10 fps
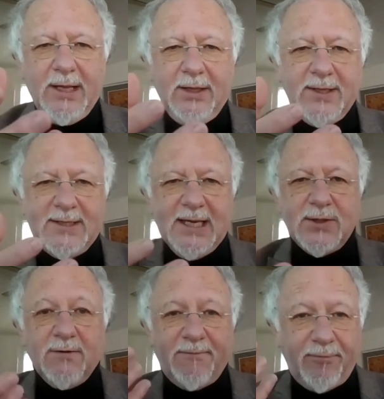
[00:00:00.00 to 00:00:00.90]
in the
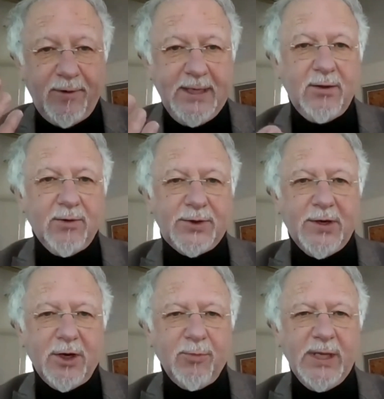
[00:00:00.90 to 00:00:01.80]
sense of real
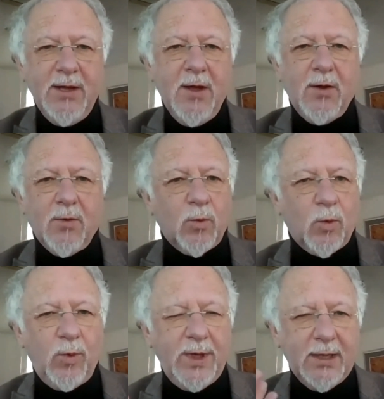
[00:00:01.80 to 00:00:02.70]
autonomy,
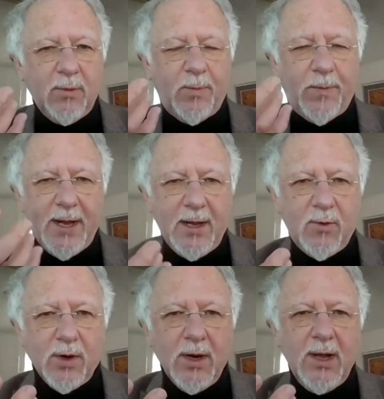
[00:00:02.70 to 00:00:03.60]
real
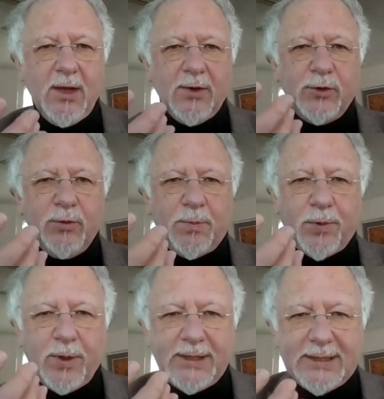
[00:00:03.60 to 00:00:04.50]
power to
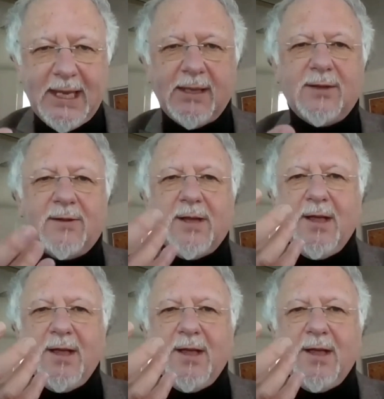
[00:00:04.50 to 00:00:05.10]
protect